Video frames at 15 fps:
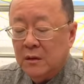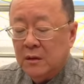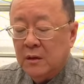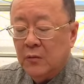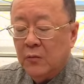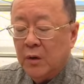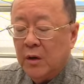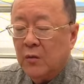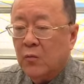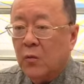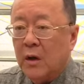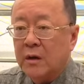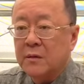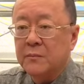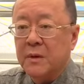A
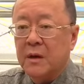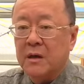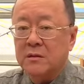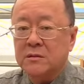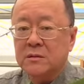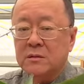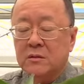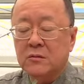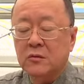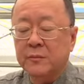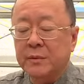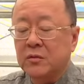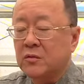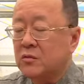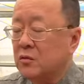well-watered moss will
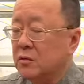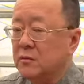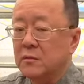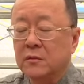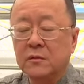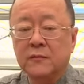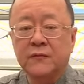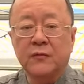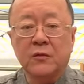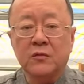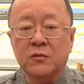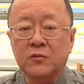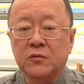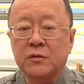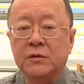be good for
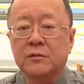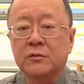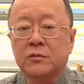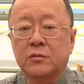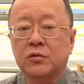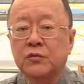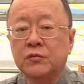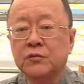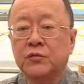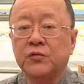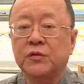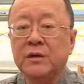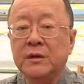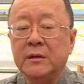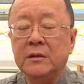good
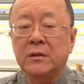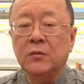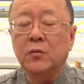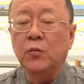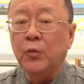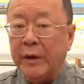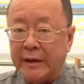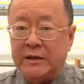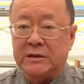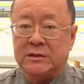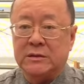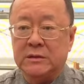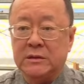2-3 weeks,